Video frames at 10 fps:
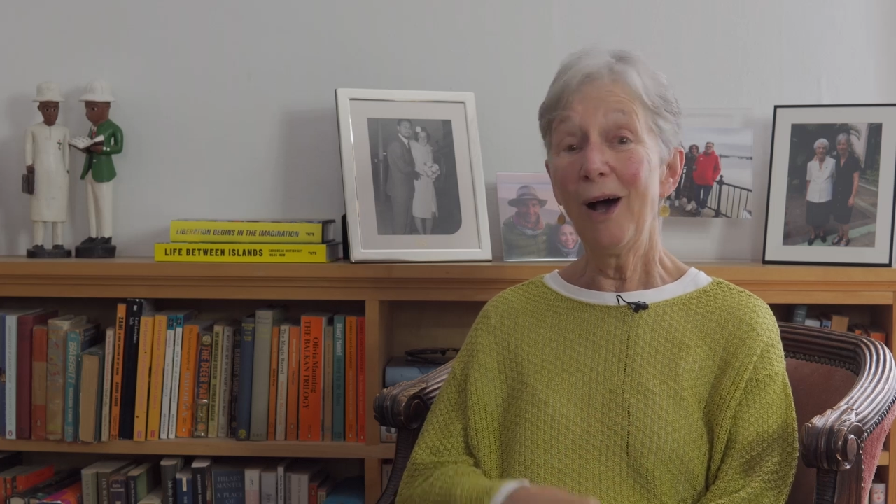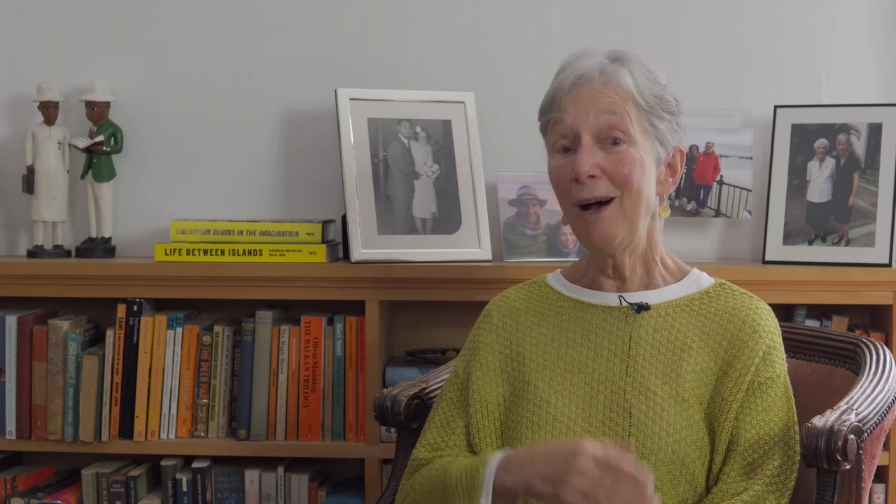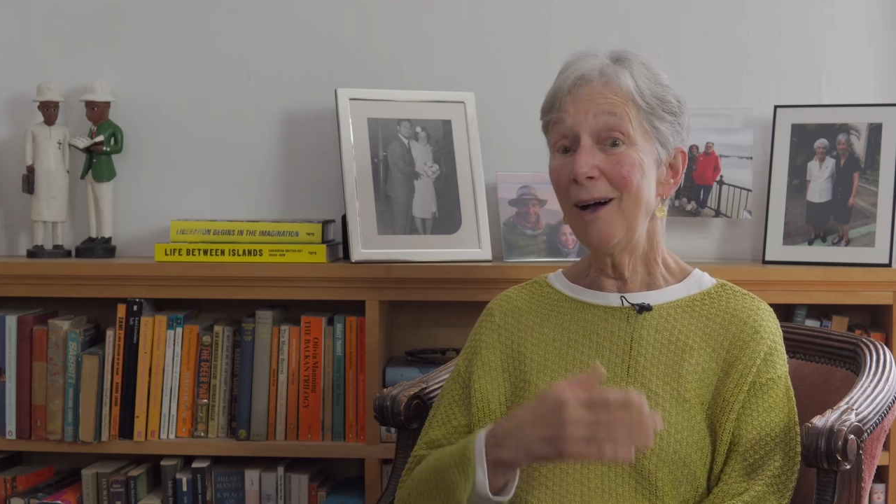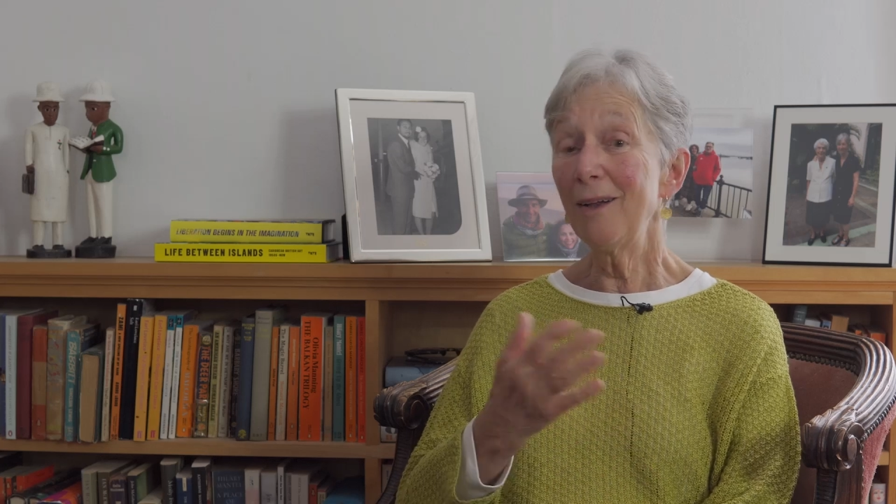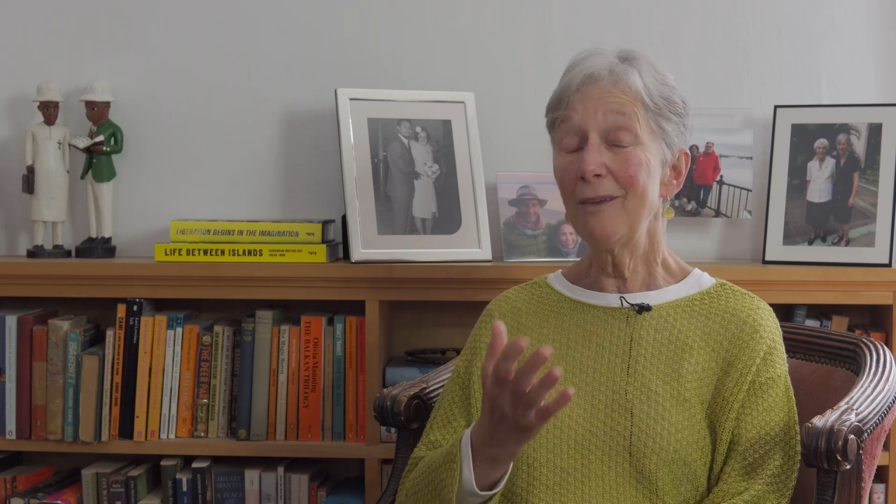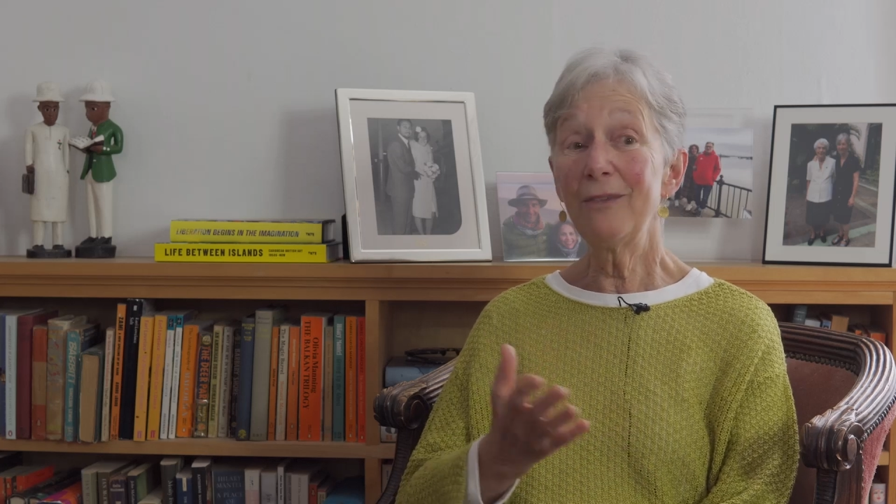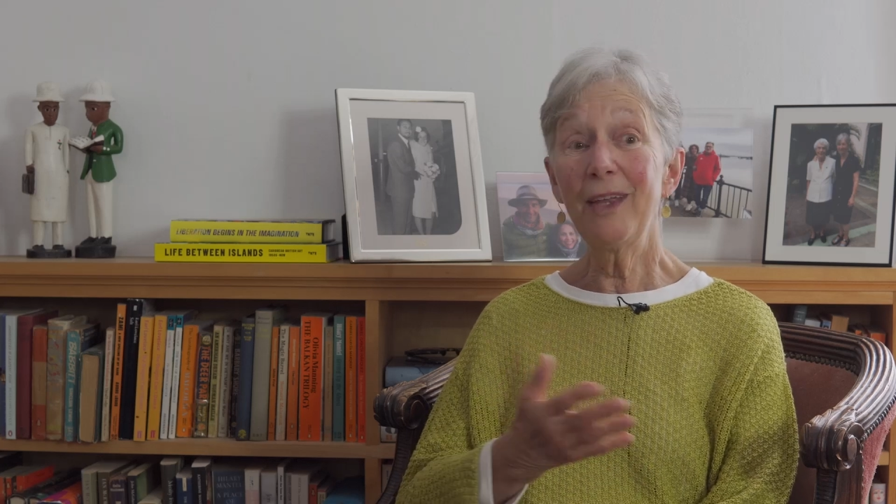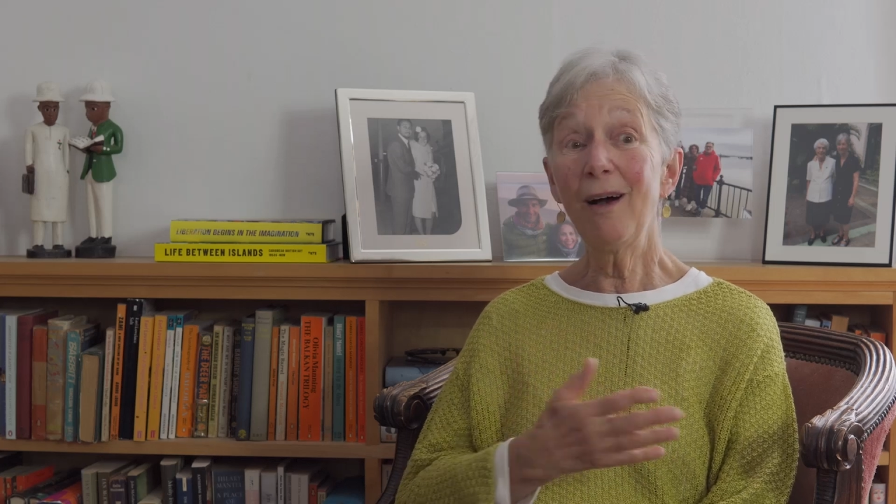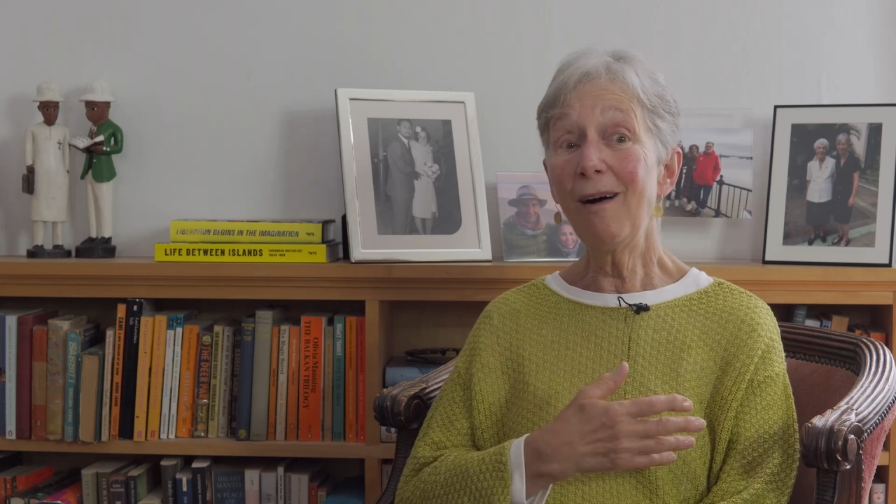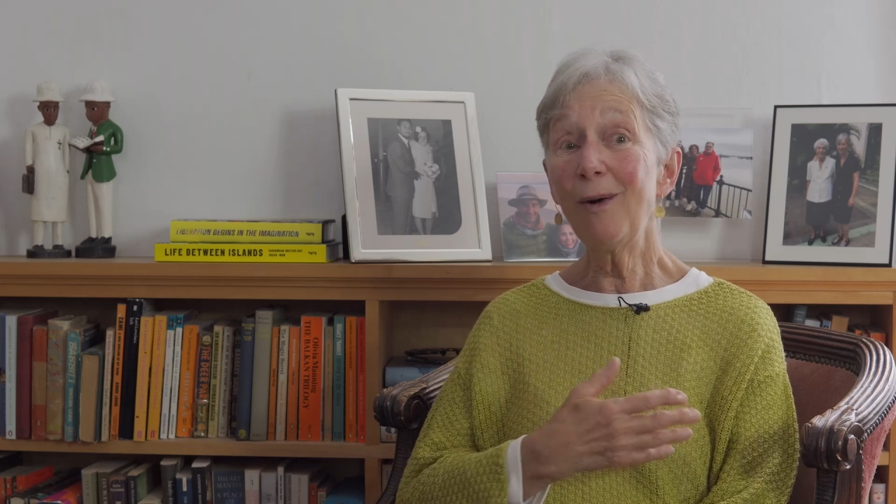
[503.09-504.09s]

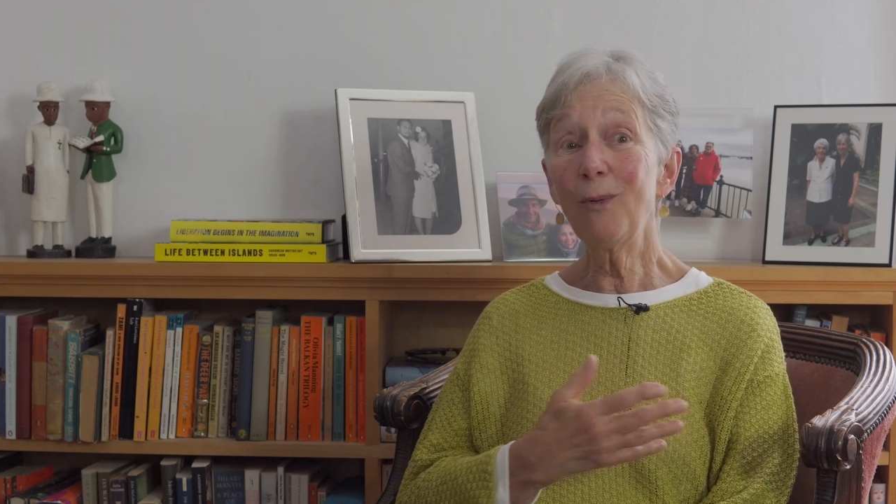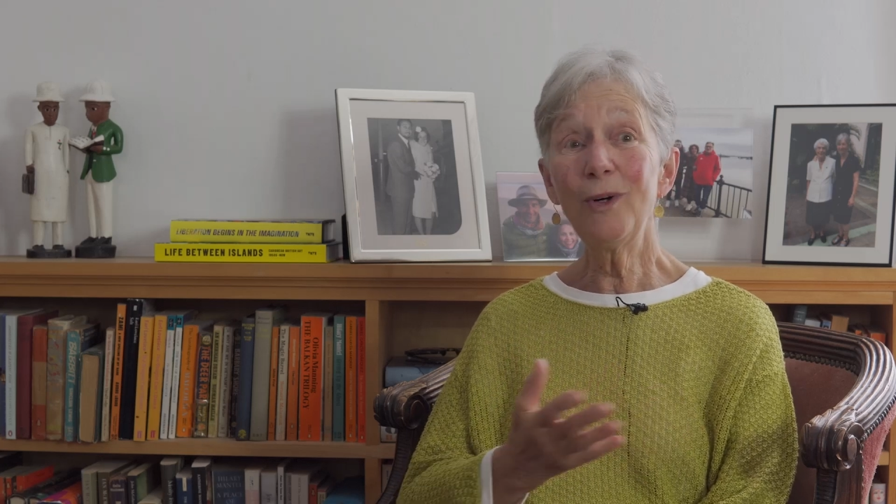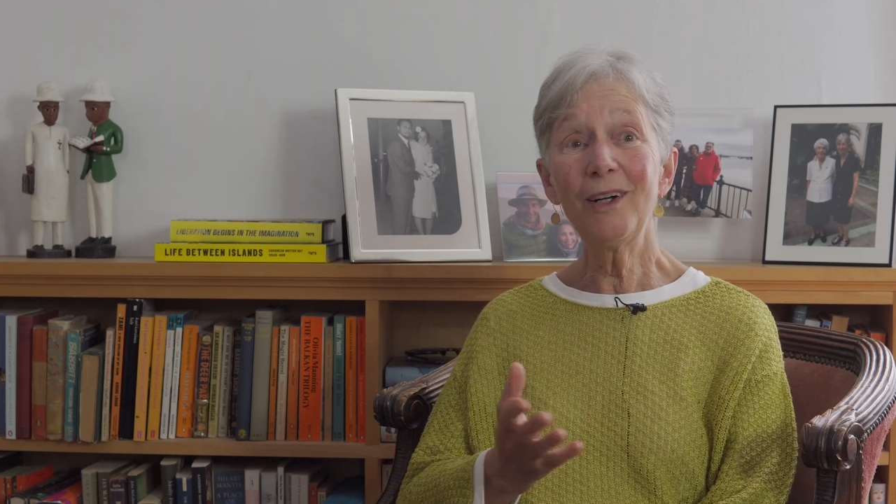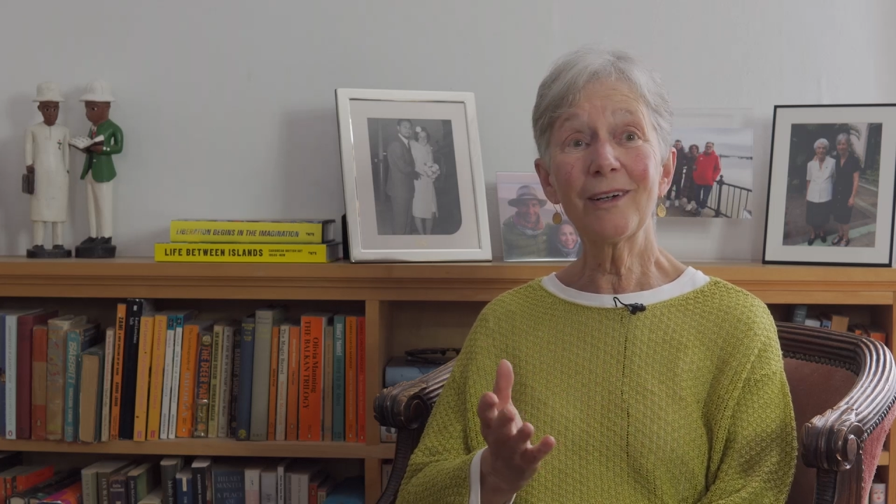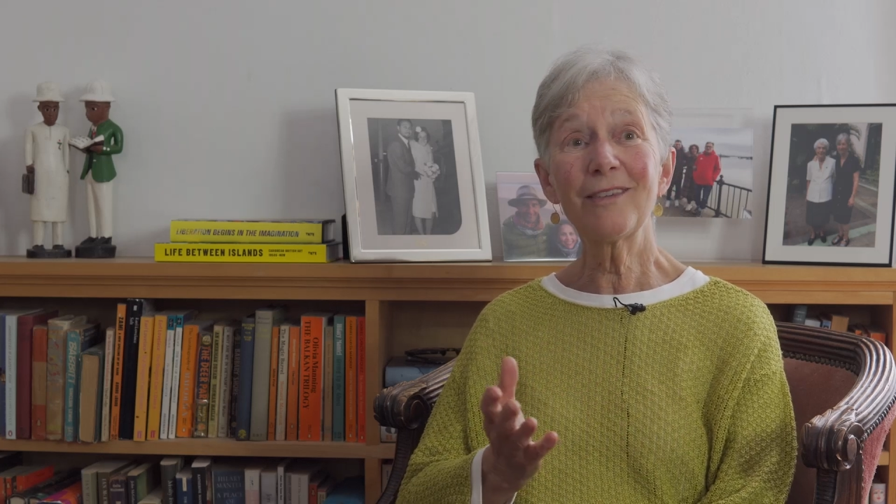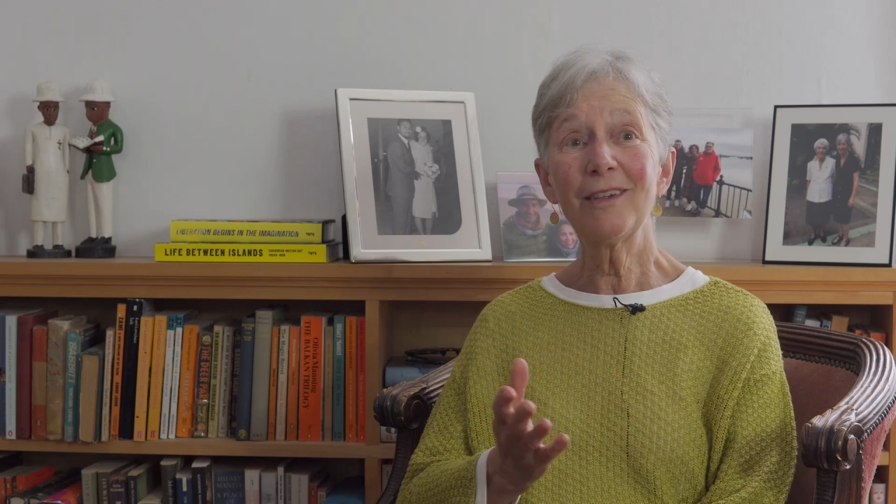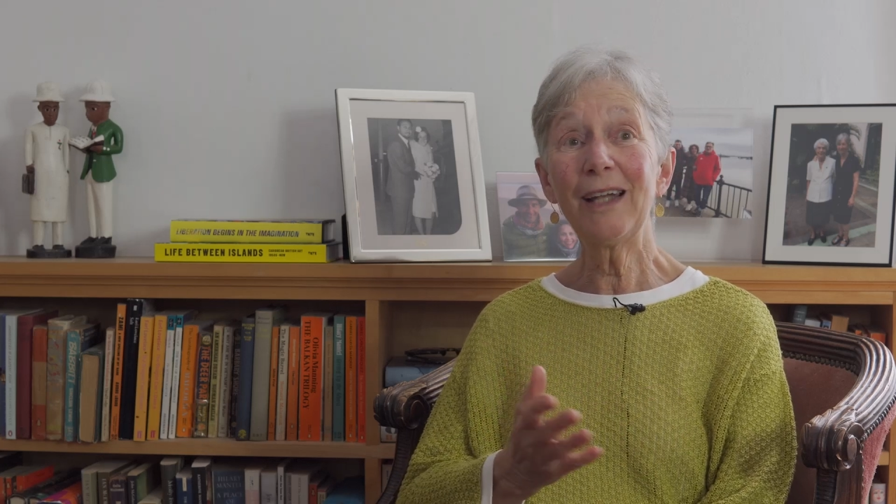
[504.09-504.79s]
The artworks